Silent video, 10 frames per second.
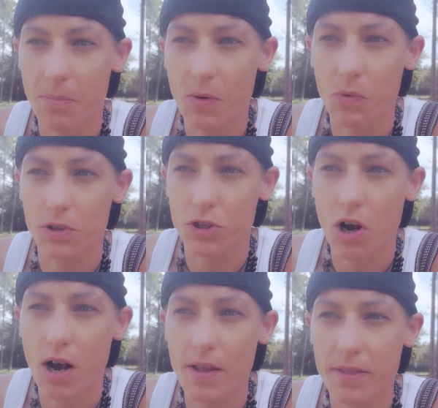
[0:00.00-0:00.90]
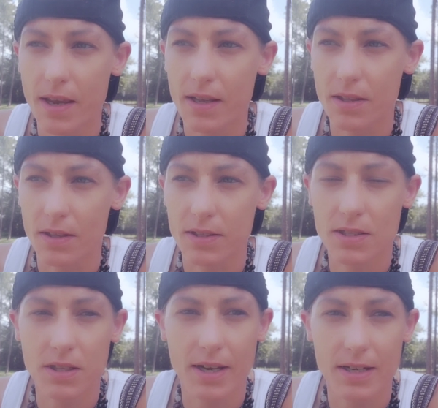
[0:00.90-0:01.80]
But we're taught that the
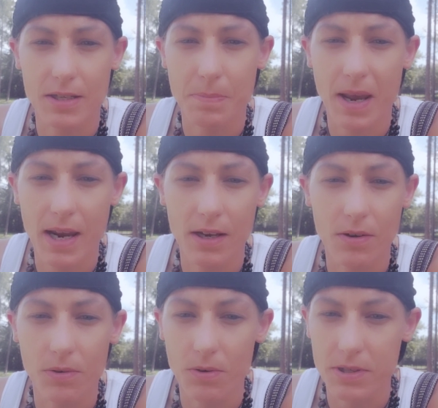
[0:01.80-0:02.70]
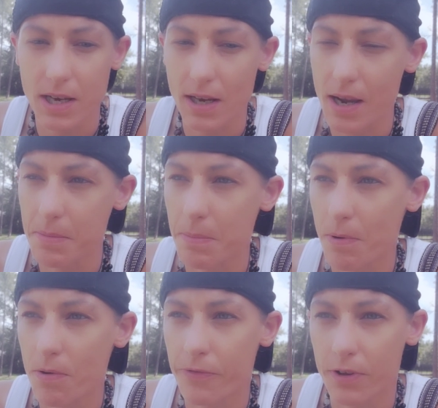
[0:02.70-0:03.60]
slightest pain, oh, go take
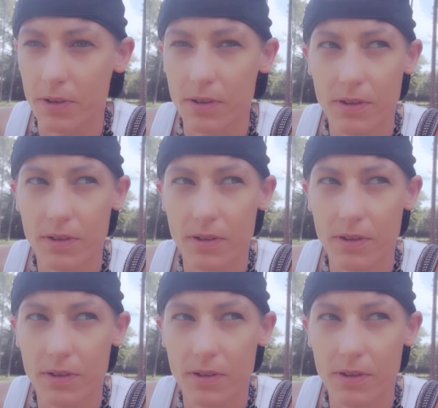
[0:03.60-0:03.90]
ibuprofen,